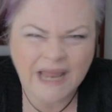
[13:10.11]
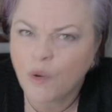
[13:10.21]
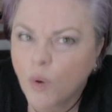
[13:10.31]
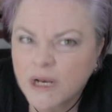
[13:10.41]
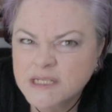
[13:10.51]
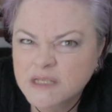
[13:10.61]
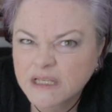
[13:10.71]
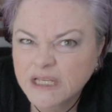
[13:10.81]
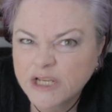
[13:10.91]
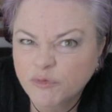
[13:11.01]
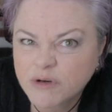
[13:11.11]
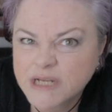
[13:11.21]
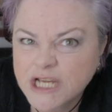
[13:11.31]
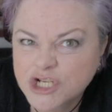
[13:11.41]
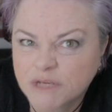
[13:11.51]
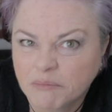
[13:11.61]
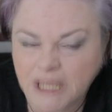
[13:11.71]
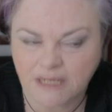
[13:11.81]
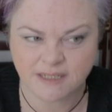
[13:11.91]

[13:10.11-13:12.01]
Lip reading: Now, what does in rotation mean?